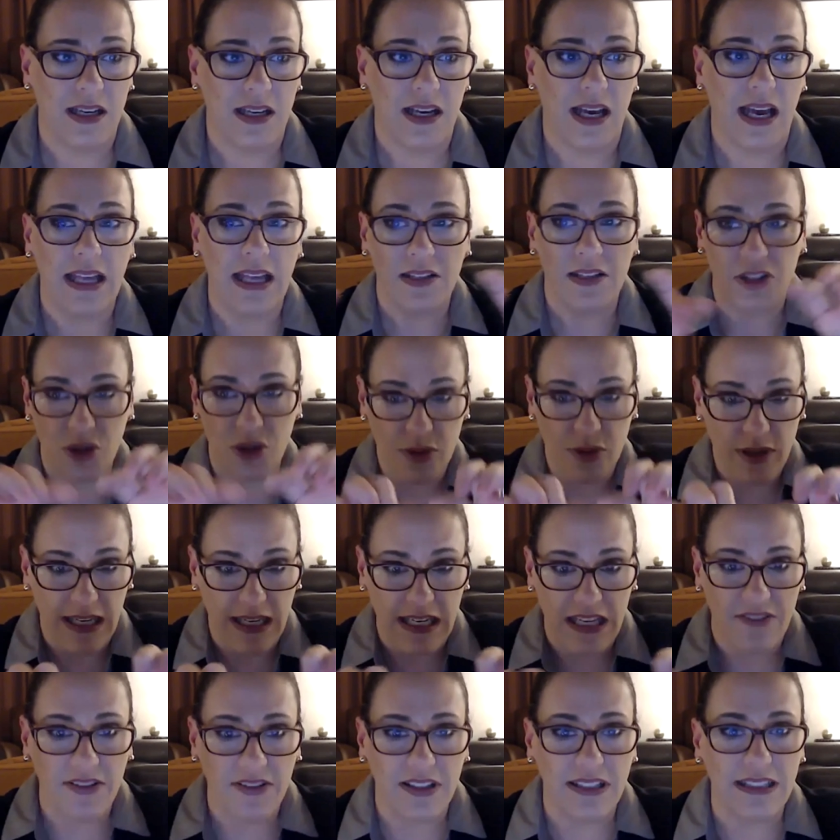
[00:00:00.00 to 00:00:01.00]
And you can
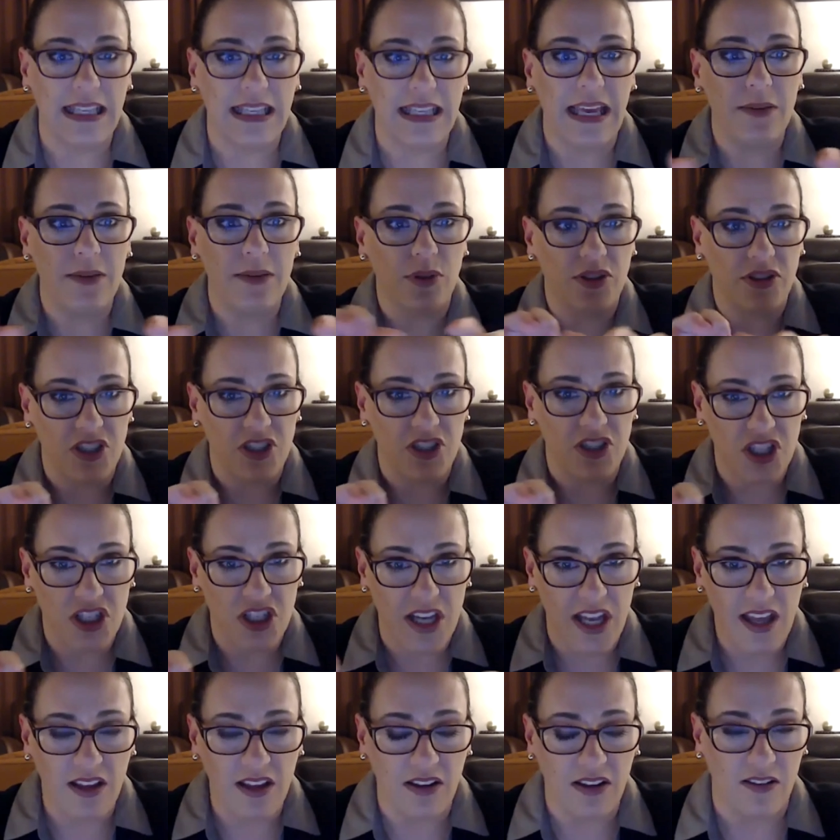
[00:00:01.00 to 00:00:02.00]
even label the
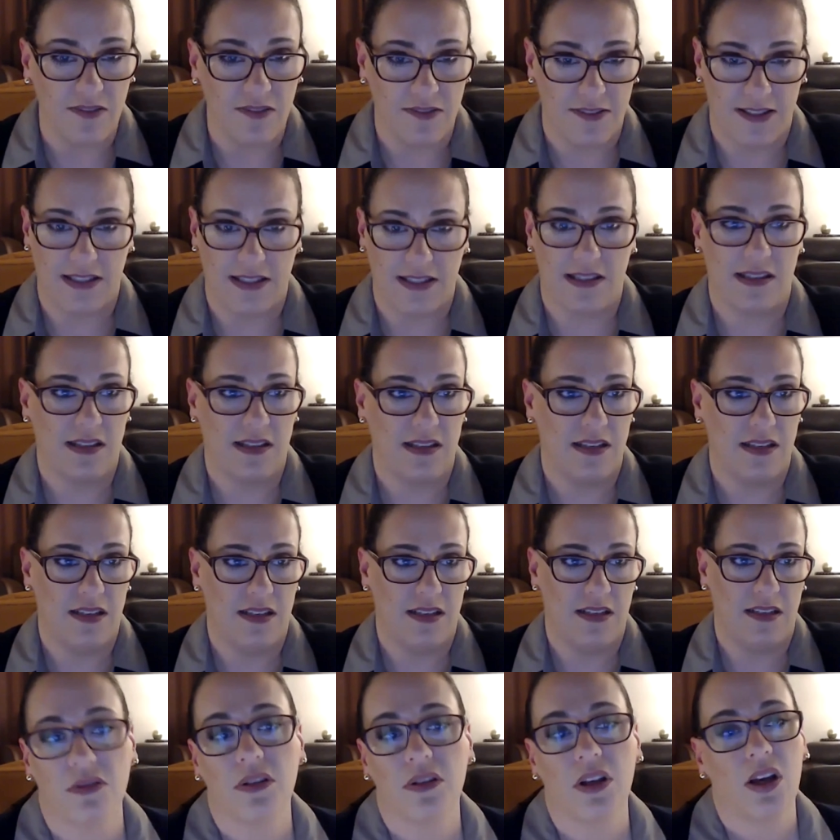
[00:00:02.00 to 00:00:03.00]
shelves,
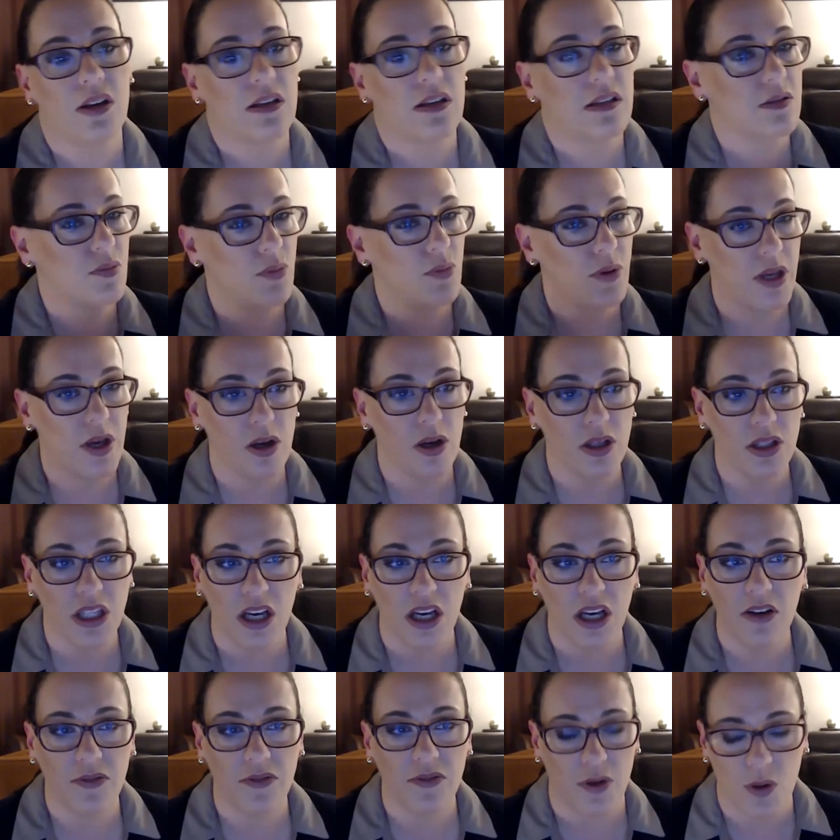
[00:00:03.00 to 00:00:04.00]
because we all
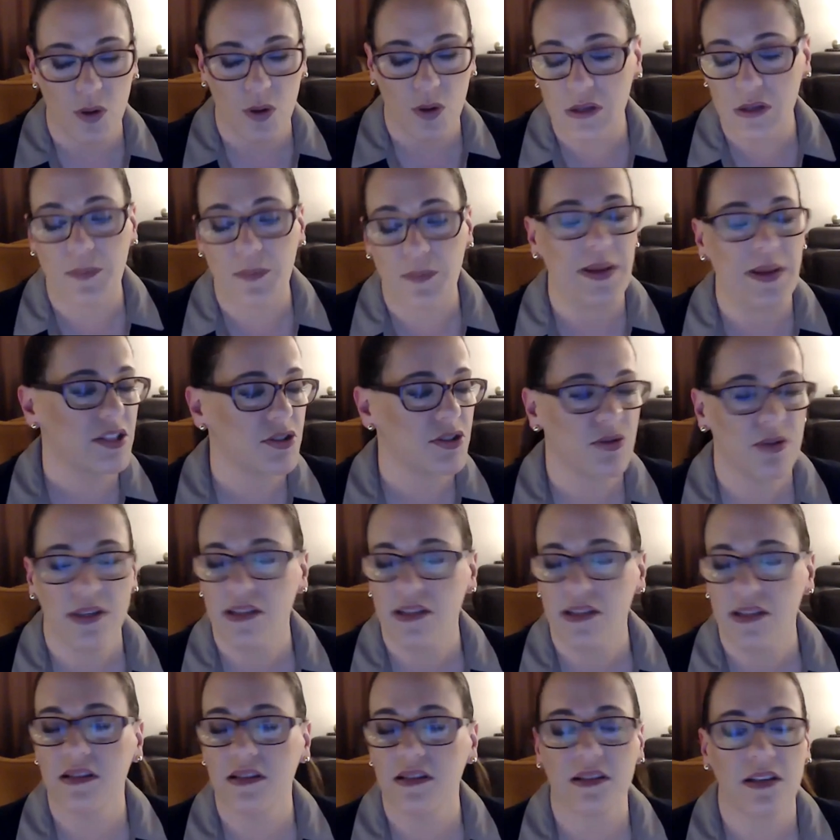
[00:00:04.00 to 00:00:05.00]
love those
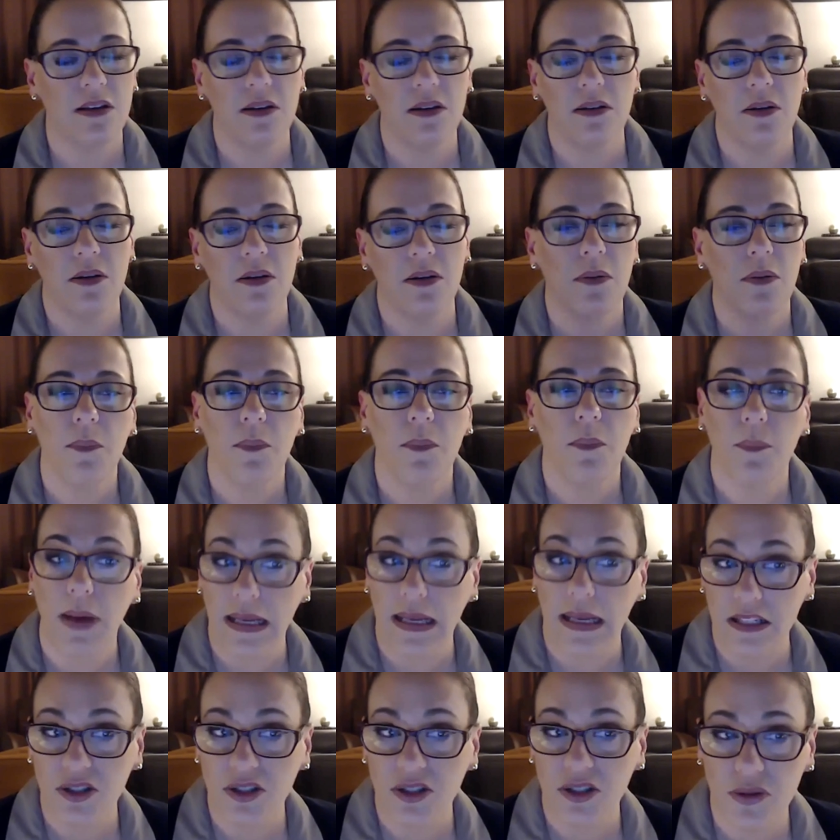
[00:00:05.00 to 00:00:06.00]
Pinterest
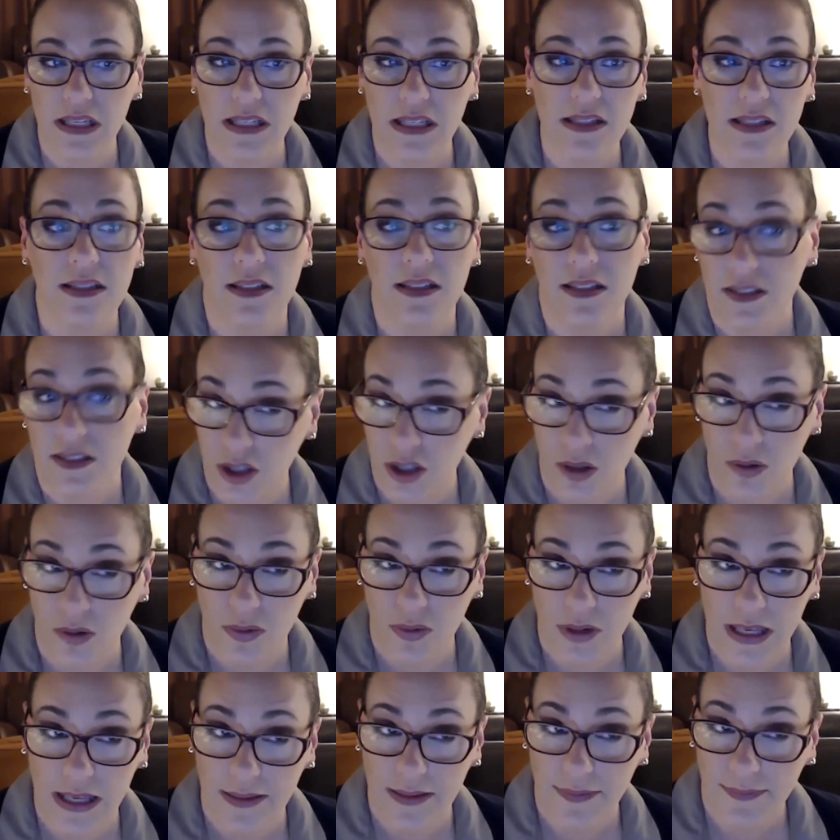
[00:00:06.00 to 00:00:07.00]
pantries, don't
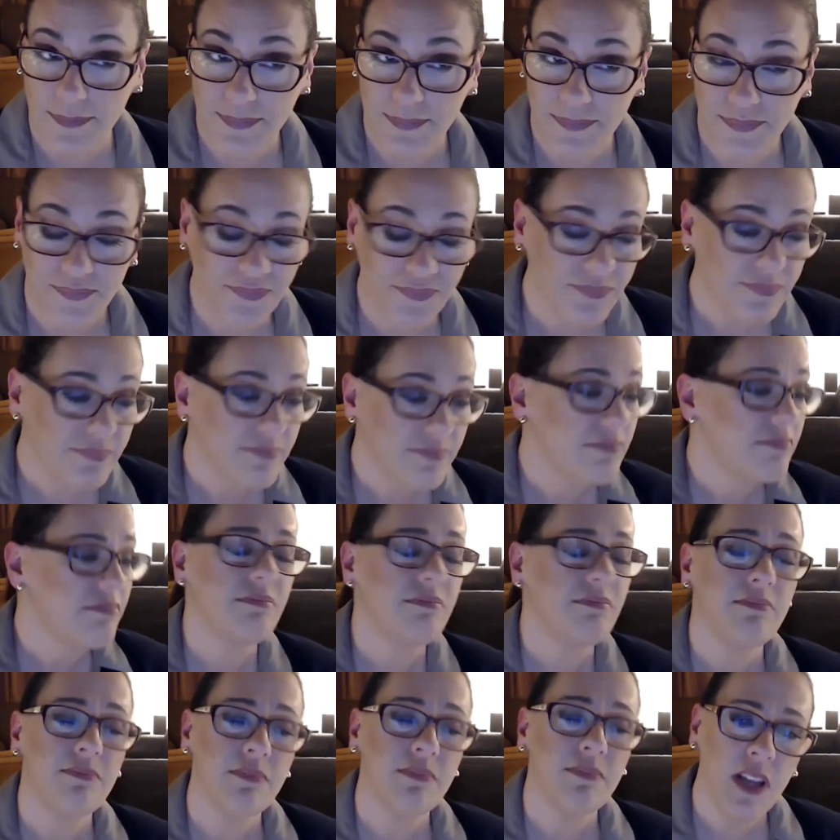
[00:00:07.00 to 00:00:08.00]
we?
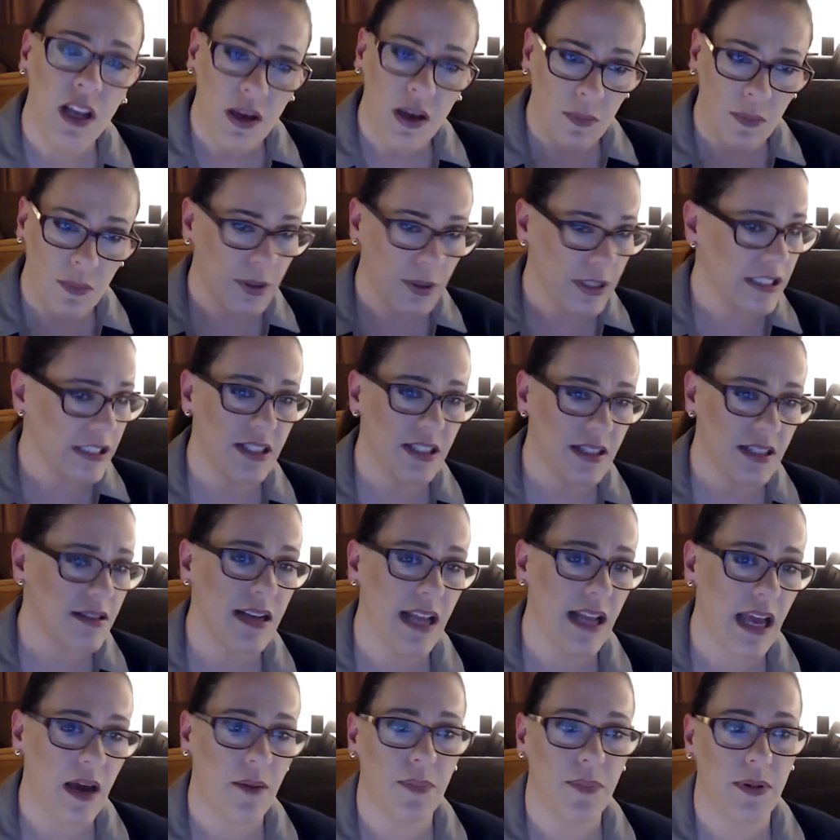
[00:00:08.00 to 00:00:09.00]
But it doesn't
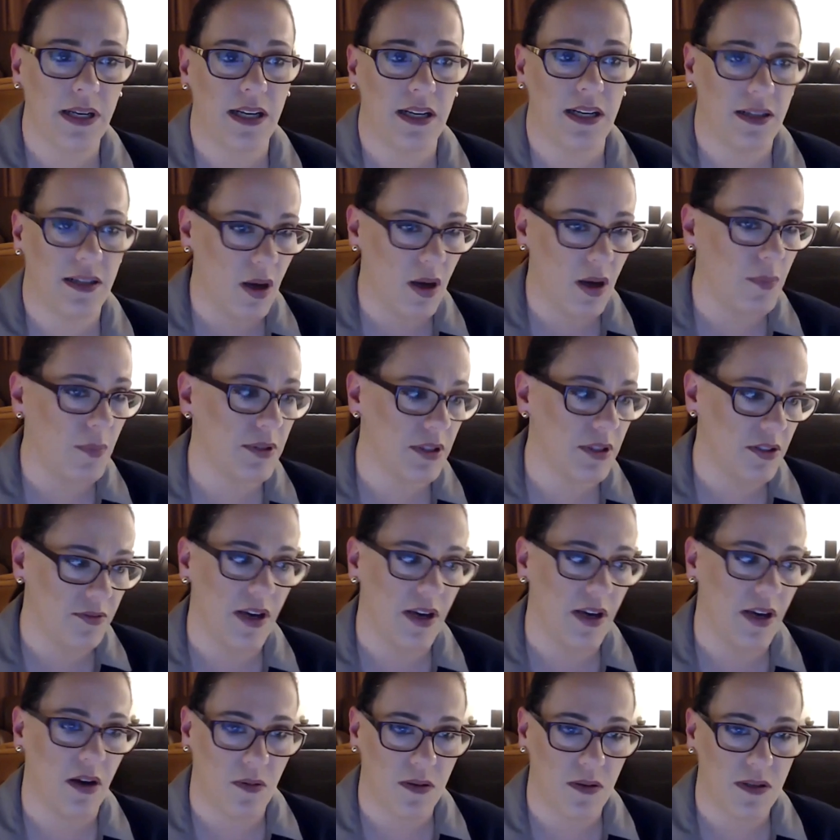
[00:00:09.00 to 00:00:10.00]
happen in a couple of
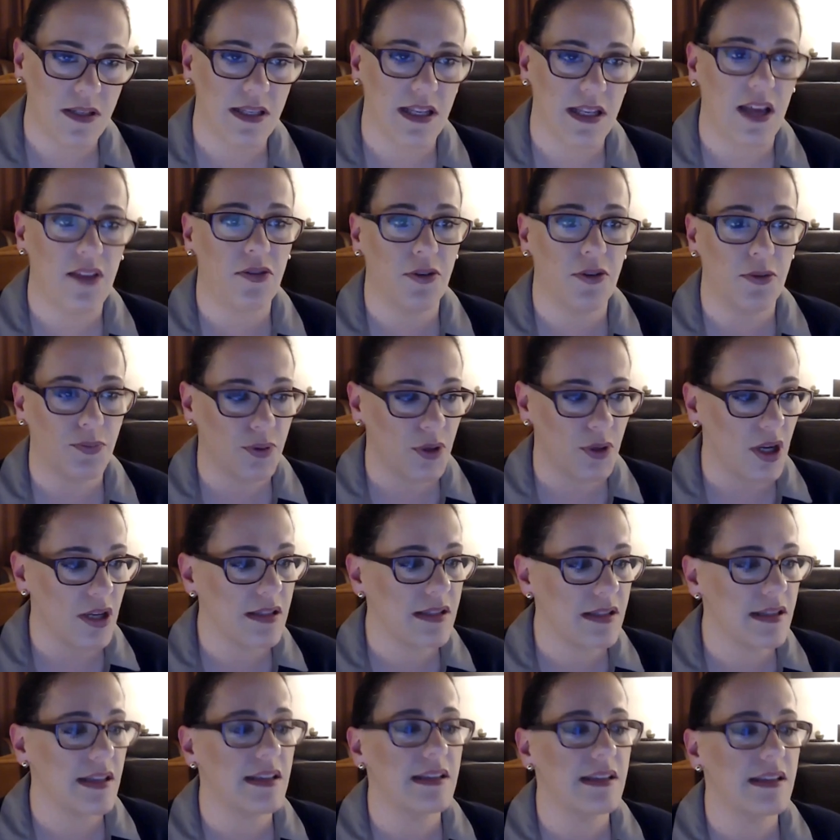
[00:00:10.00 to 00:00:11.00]
hours, and the
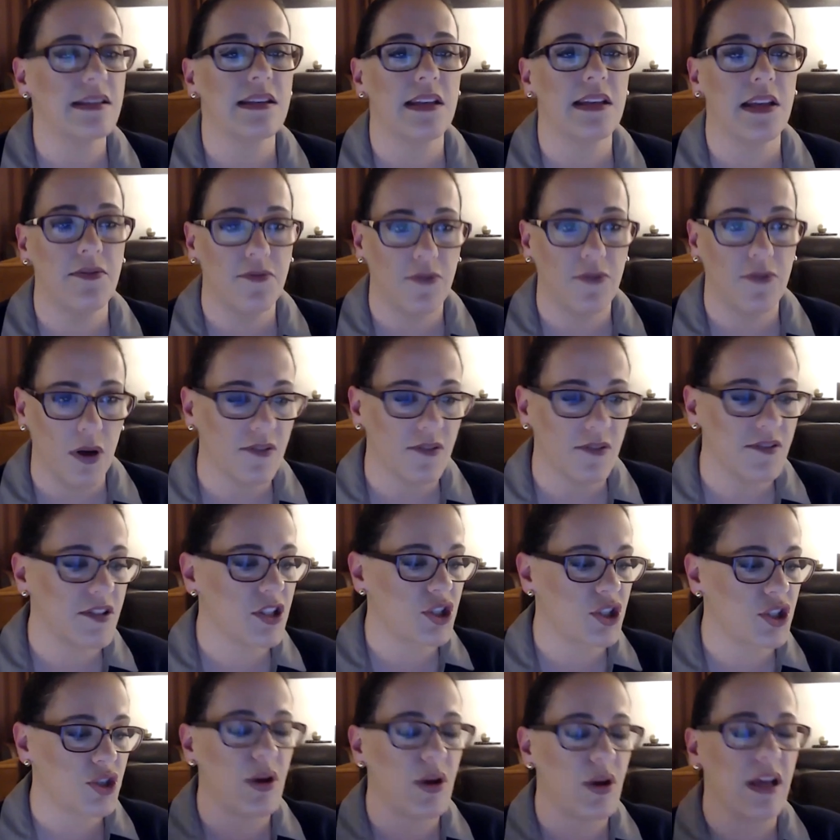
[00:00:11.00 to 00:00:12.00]
process involves
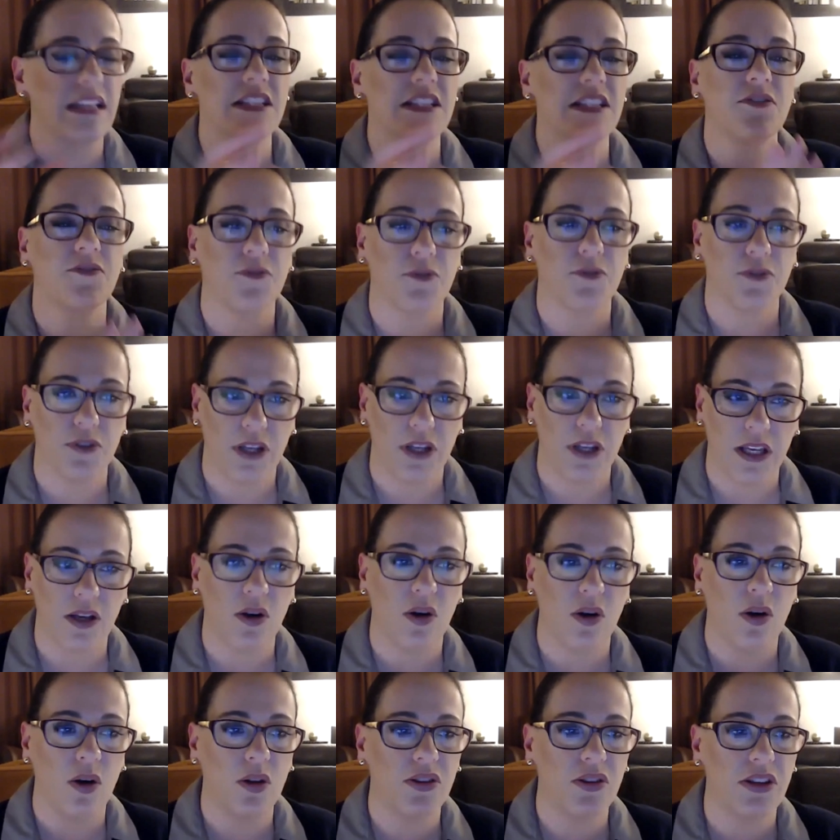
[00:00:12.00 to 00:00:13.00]
transferring
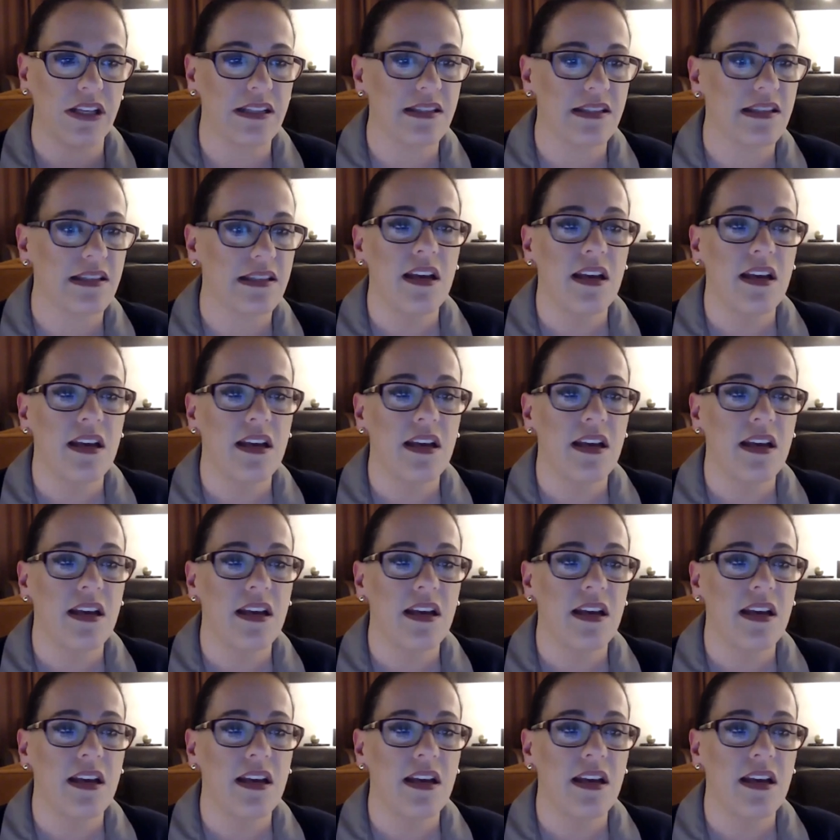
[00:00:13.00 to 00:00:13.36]
all these